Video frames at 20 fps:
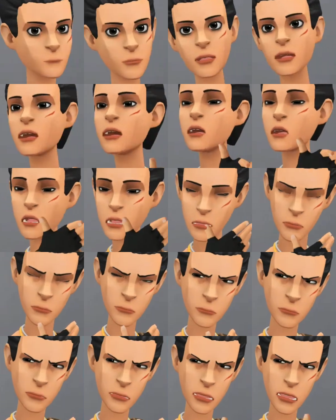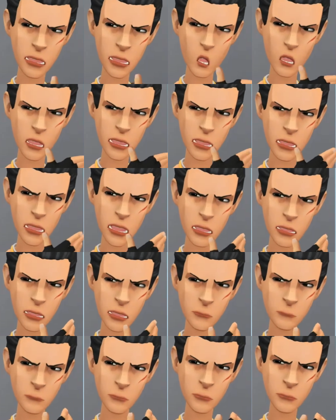Teacher, can you
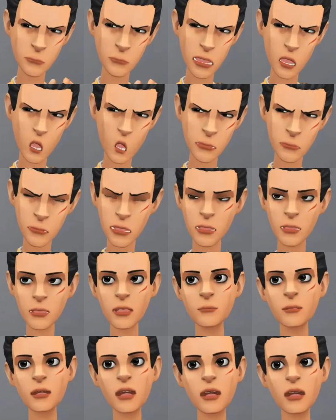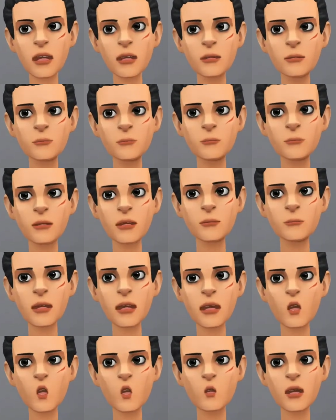describe how the principles can be
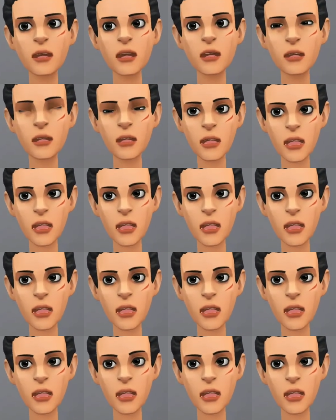used in an